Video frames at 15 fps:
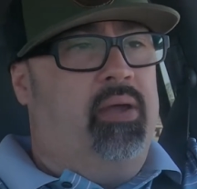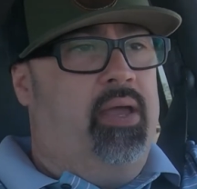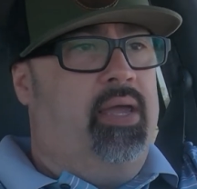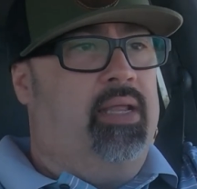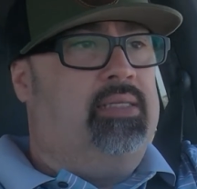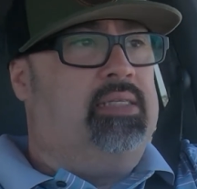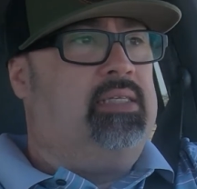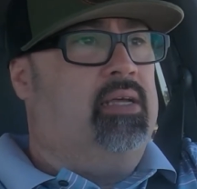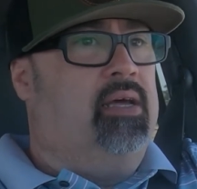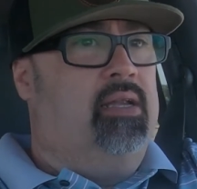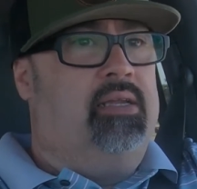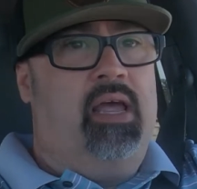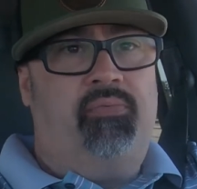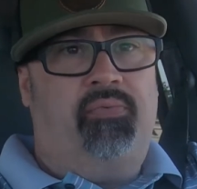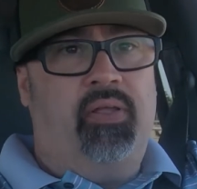It's
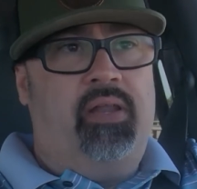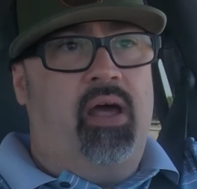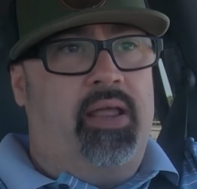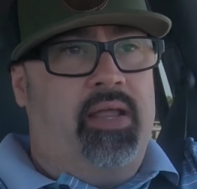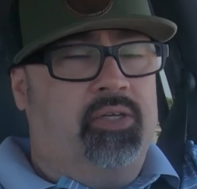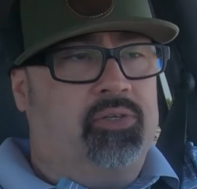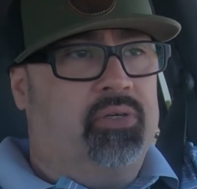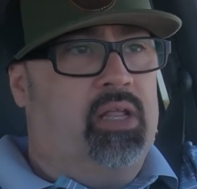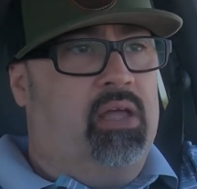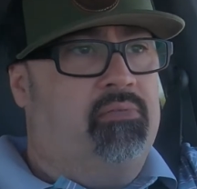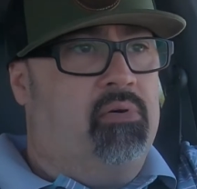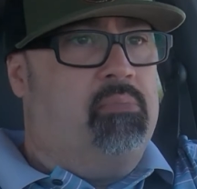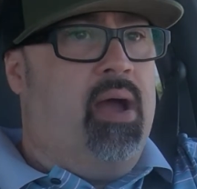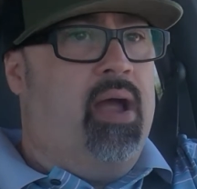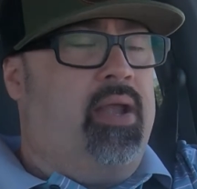definitely not entry
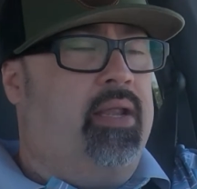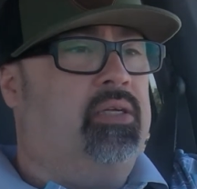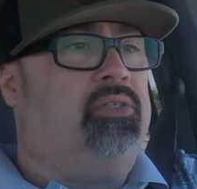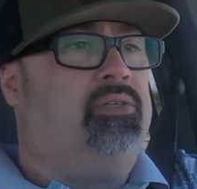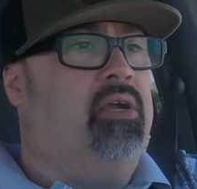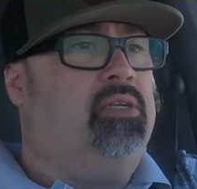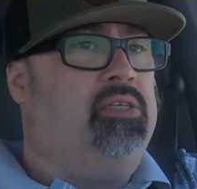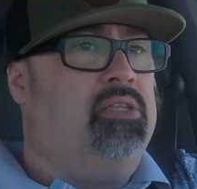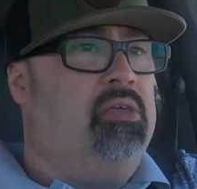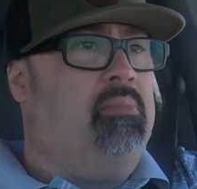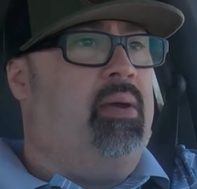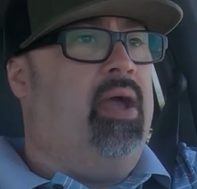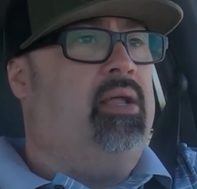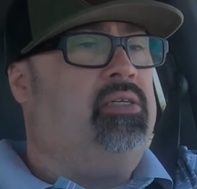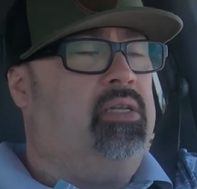level by any stretch of the
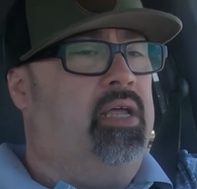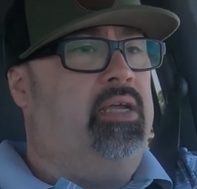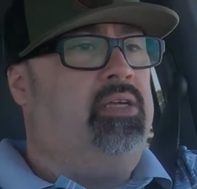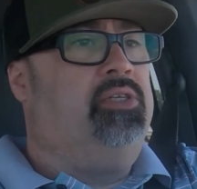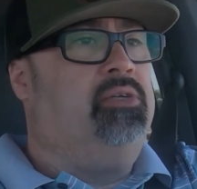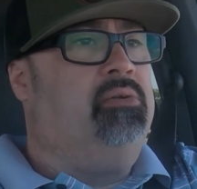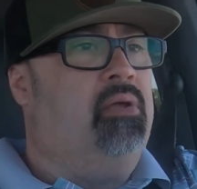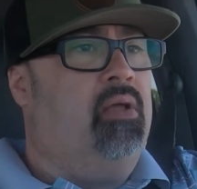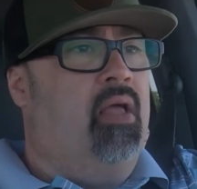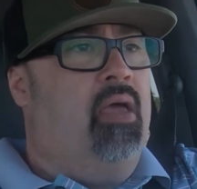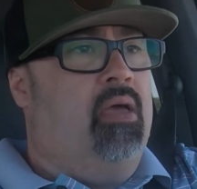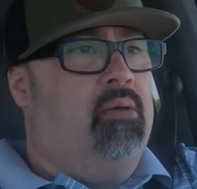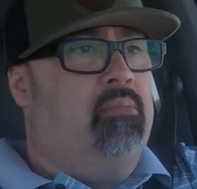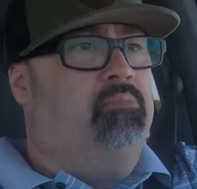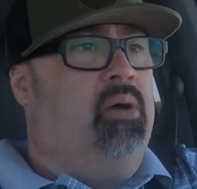imagination,
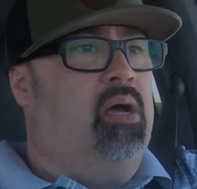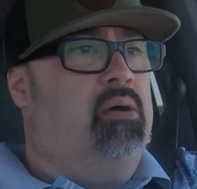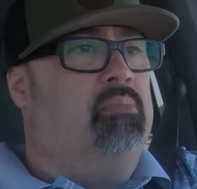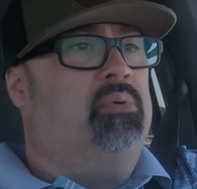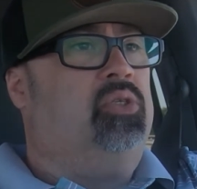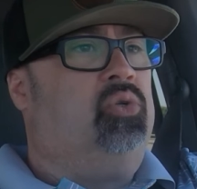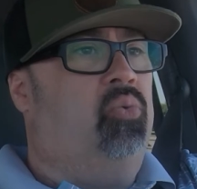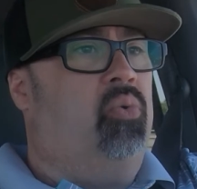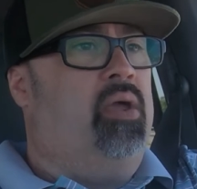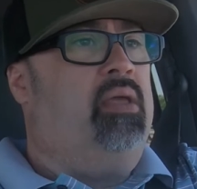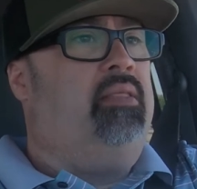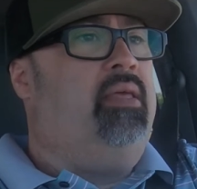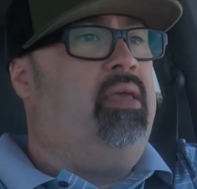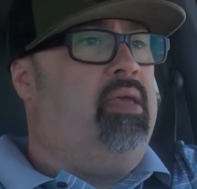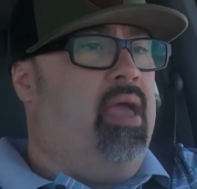but
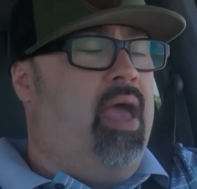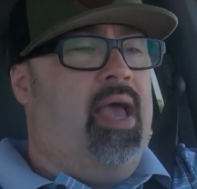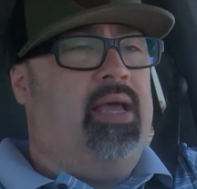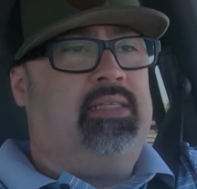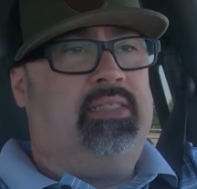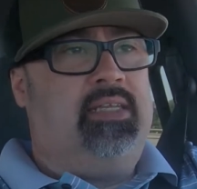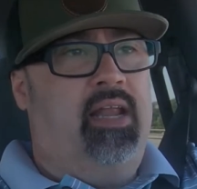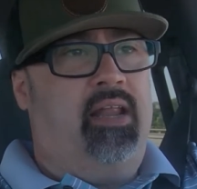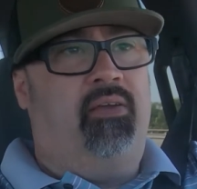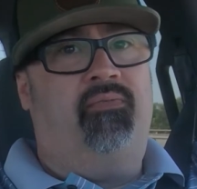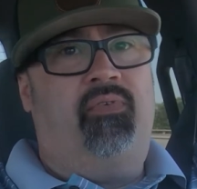between the aesthetic